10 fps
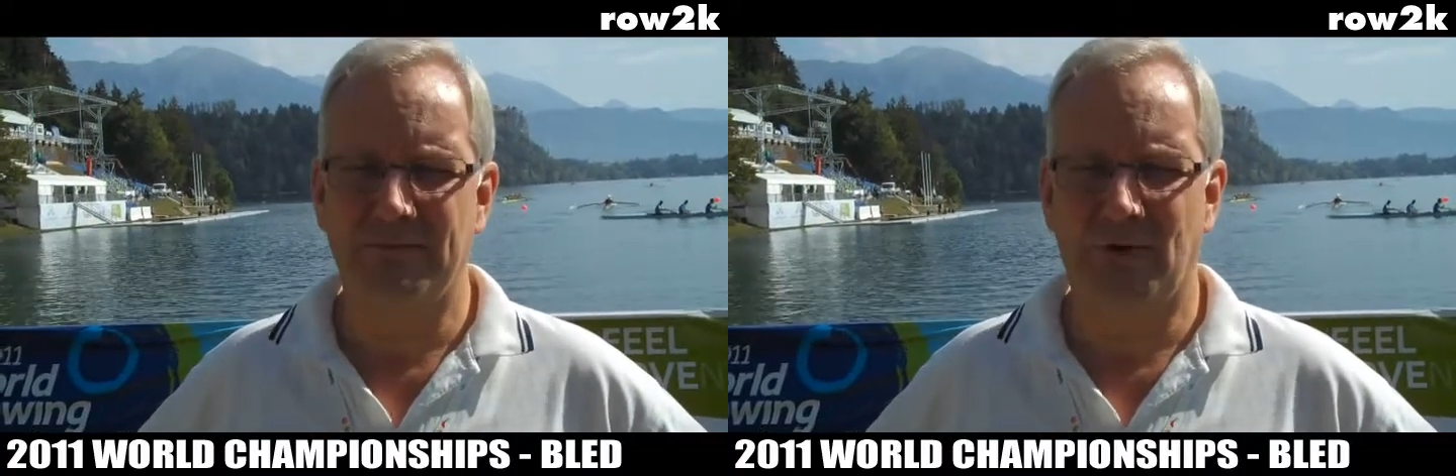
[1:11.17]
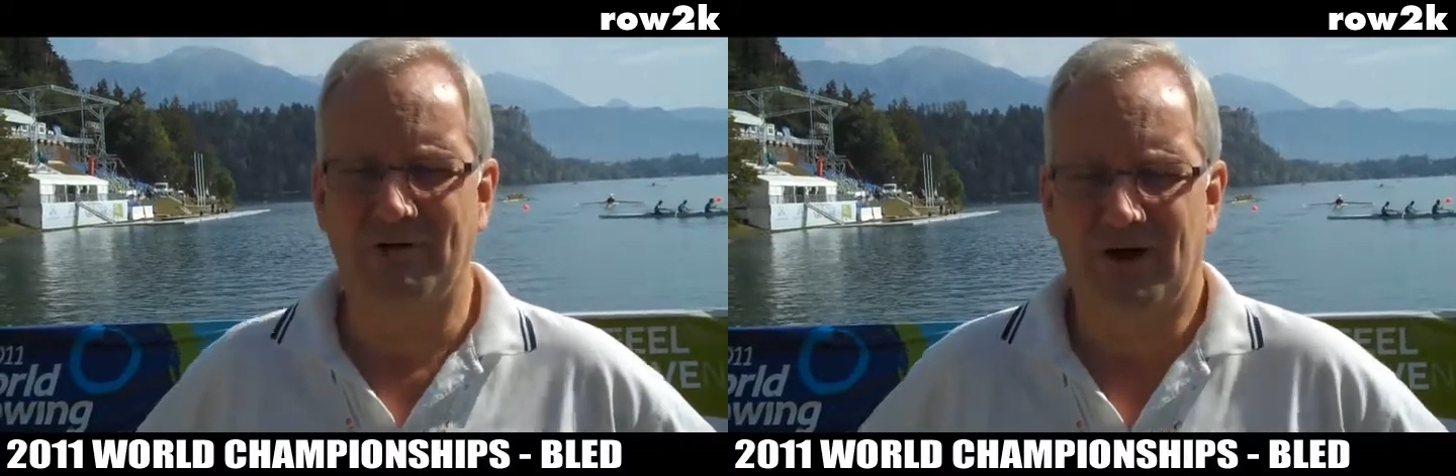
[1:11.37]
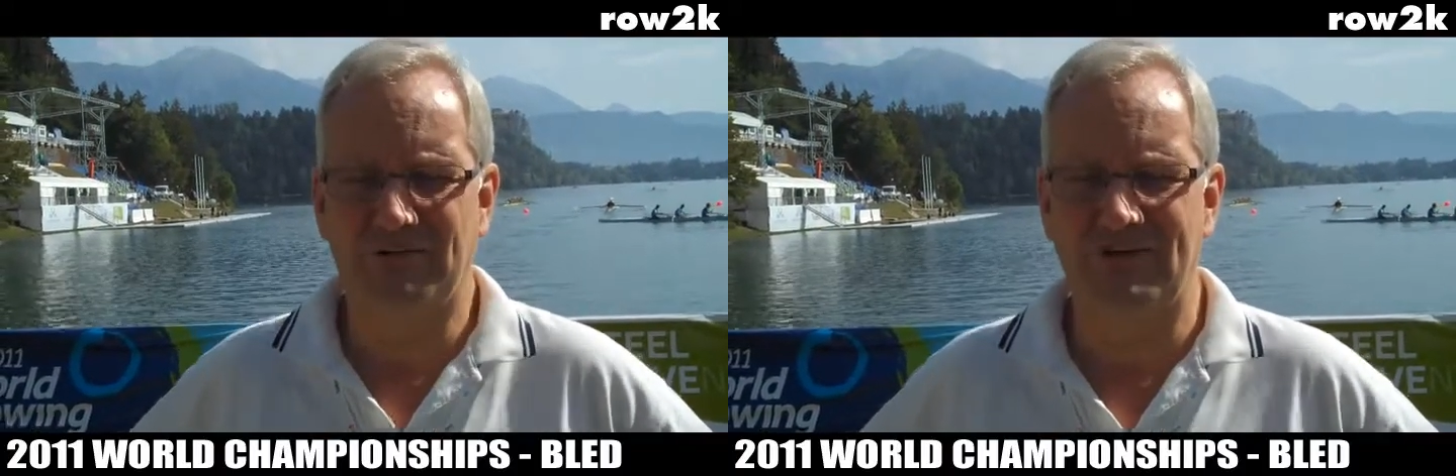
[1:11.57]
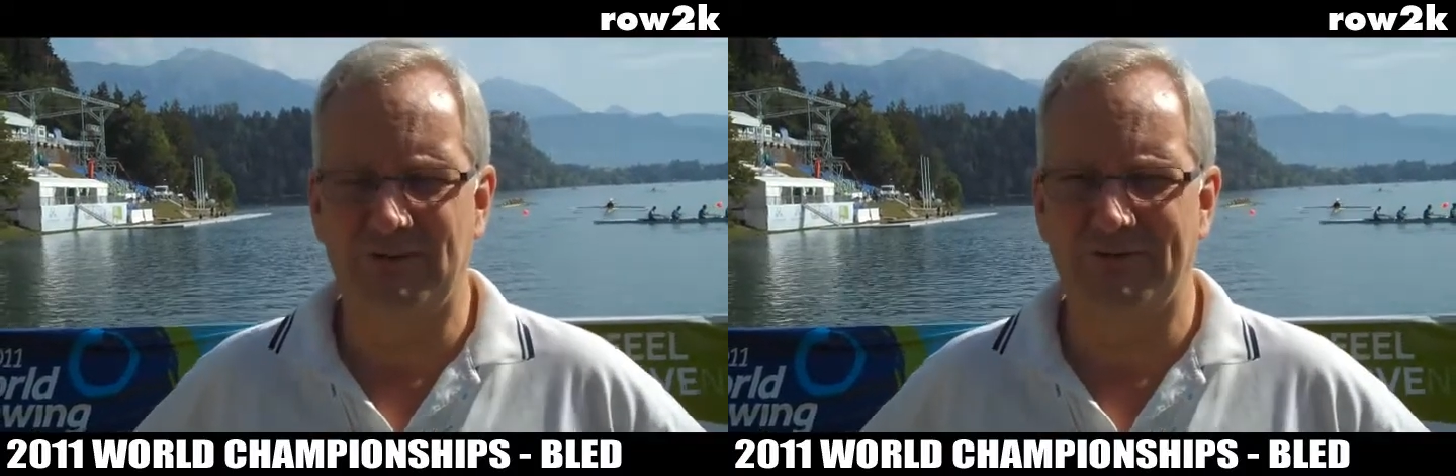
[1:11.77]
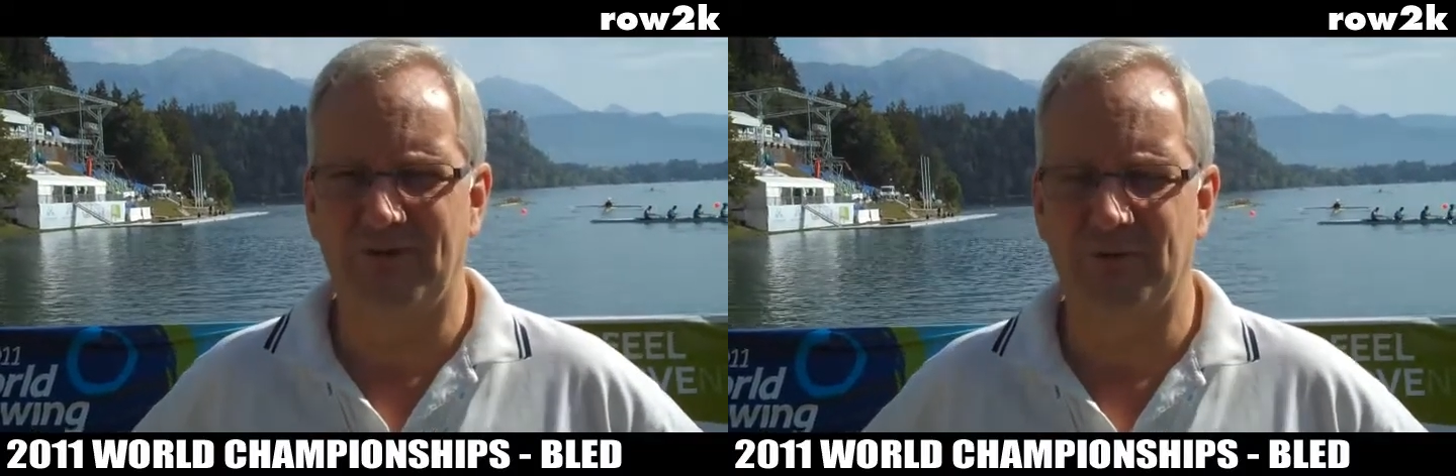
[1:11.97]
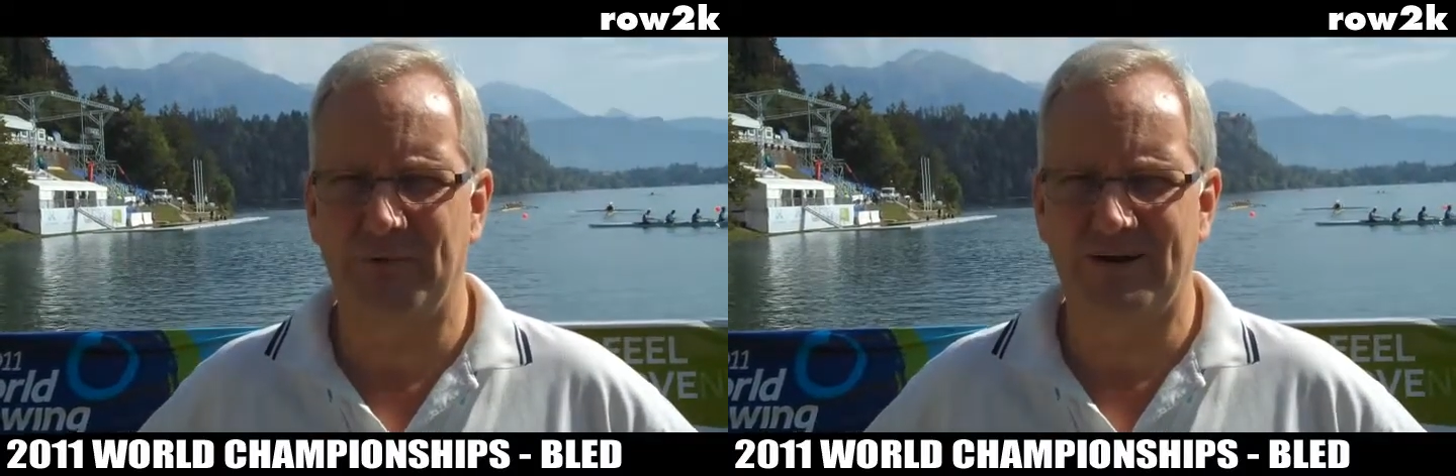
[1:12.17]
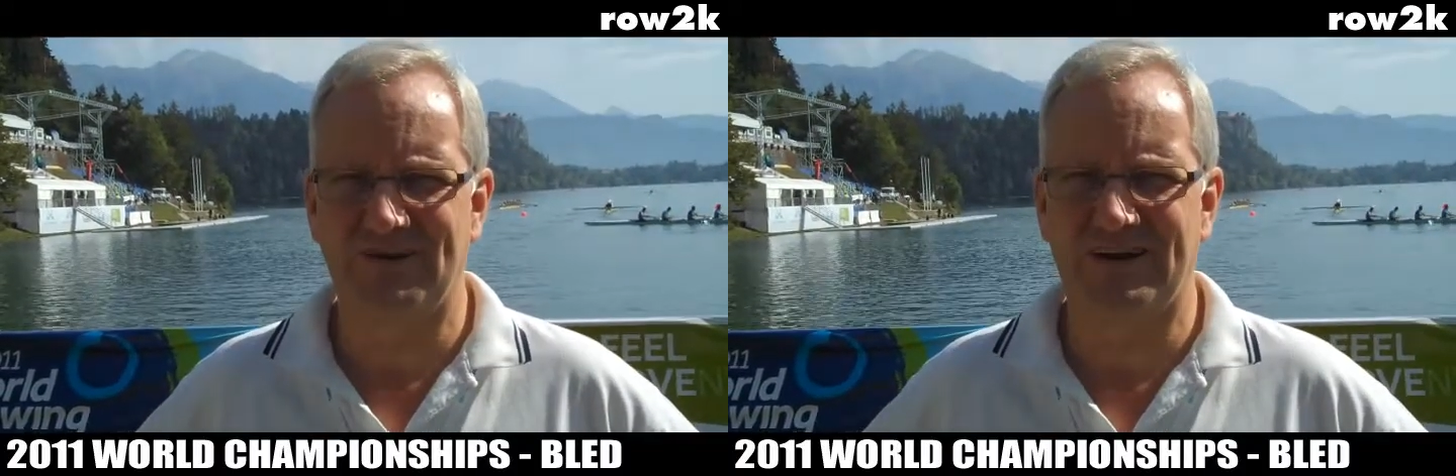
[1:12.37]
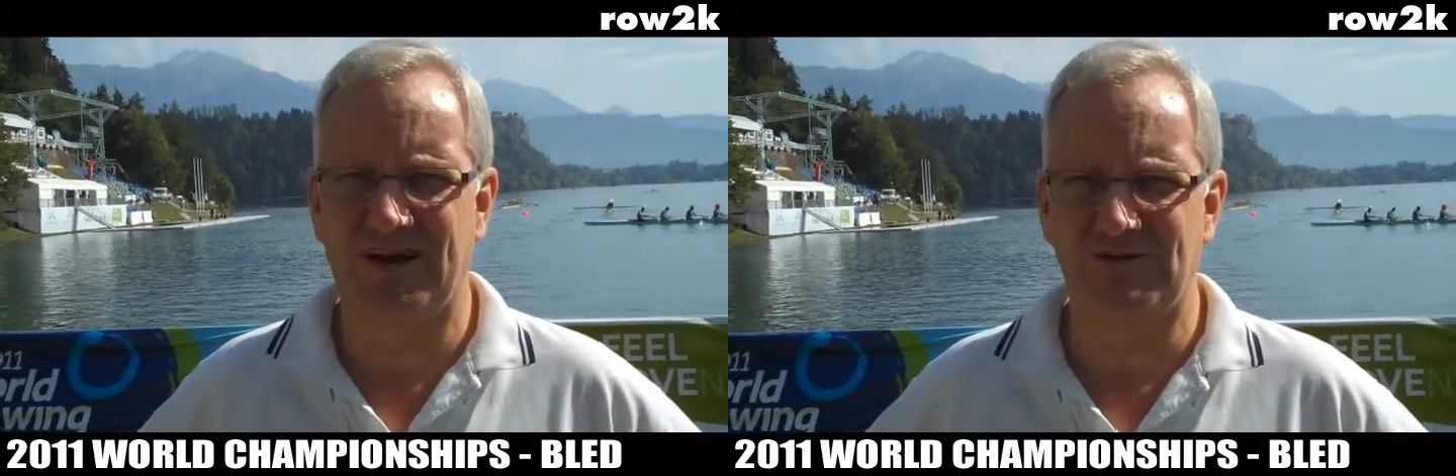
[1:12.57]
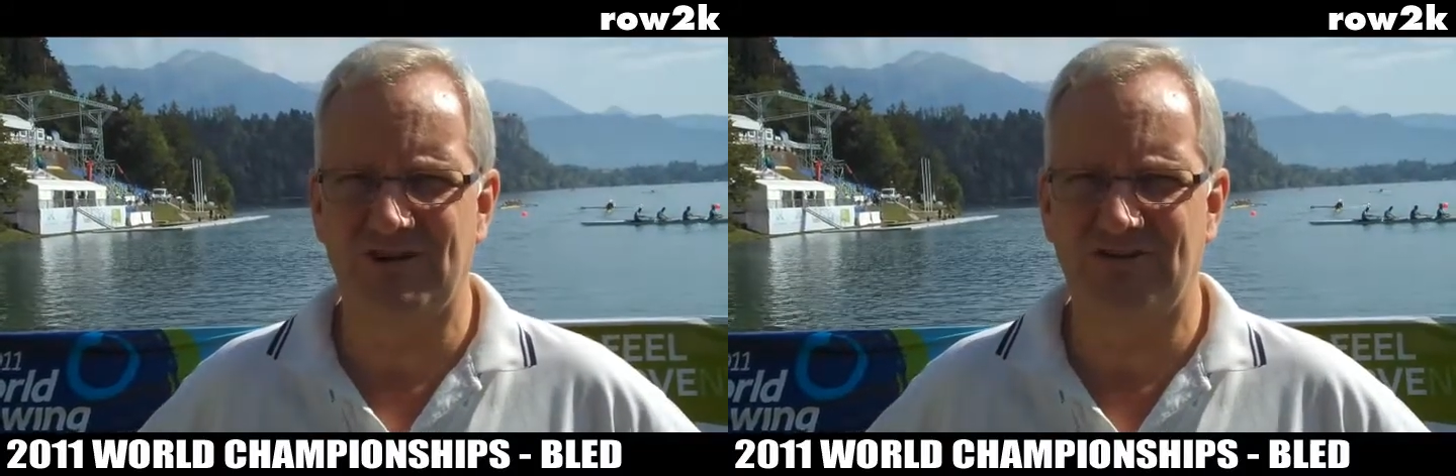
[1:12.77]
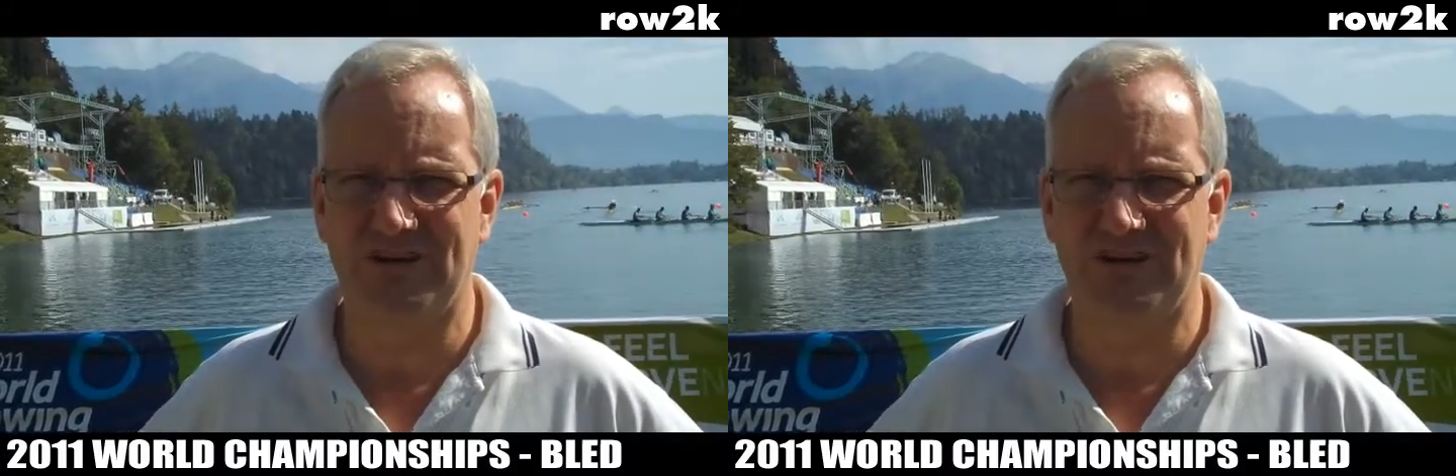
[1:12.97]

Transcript: Well, obviously we've got the major countries